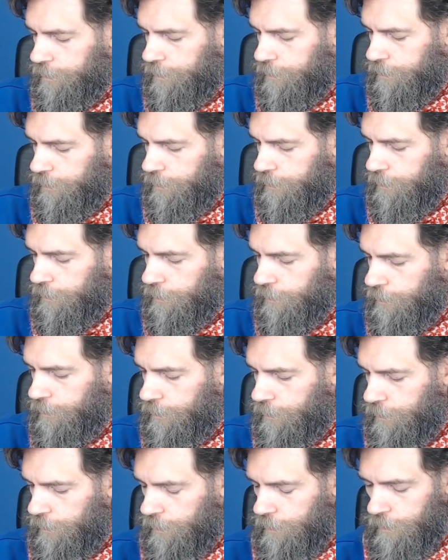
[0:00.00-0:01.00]

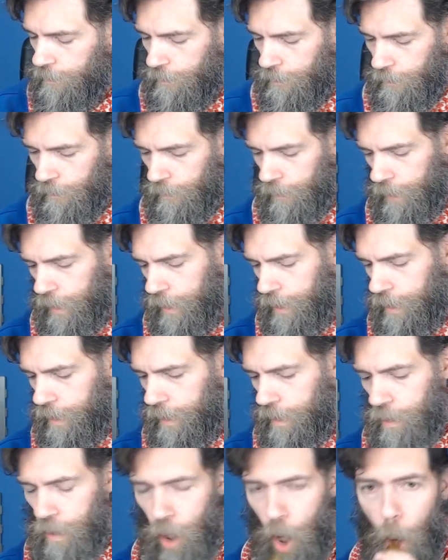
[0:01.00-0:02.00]

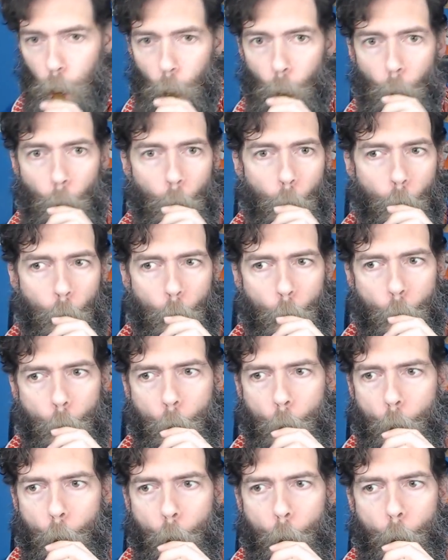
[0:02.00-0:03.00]

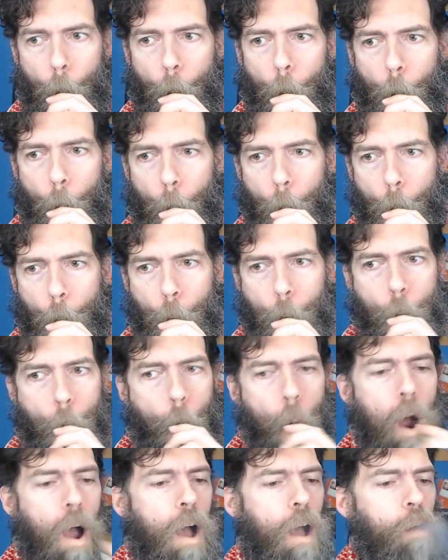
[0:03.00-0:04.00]

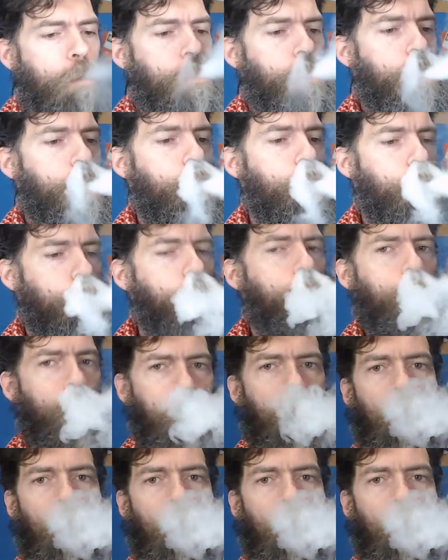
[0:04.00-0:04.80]
(no one is talking)